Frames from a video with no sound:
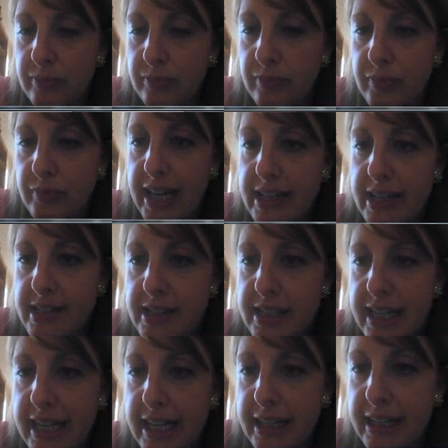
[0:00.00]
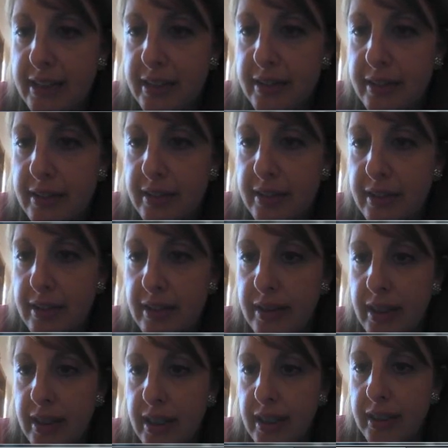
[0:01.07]
Yes, indeed,
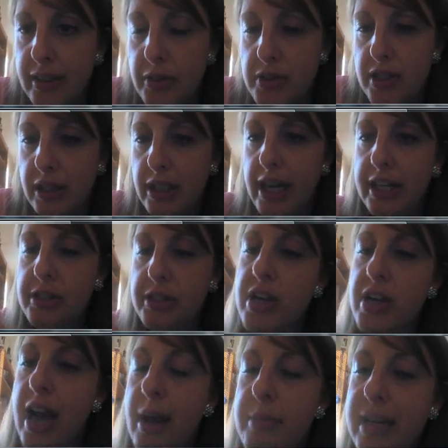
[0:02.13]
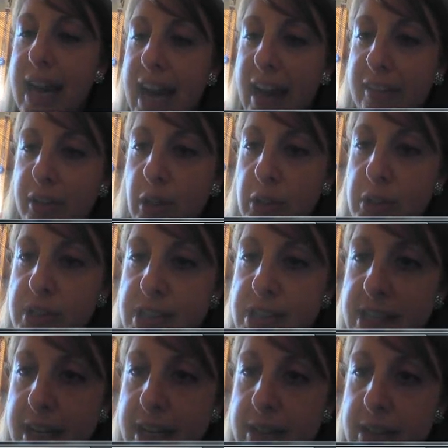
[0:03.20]
there's a lunch. I'm going to have her
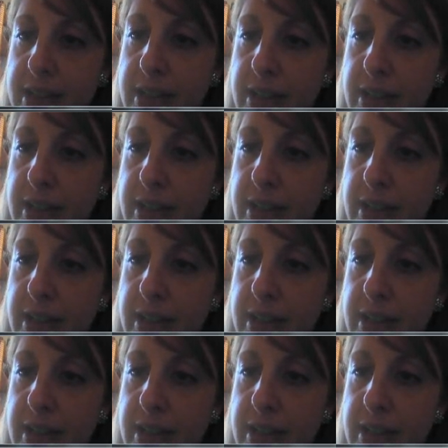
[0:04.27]
sit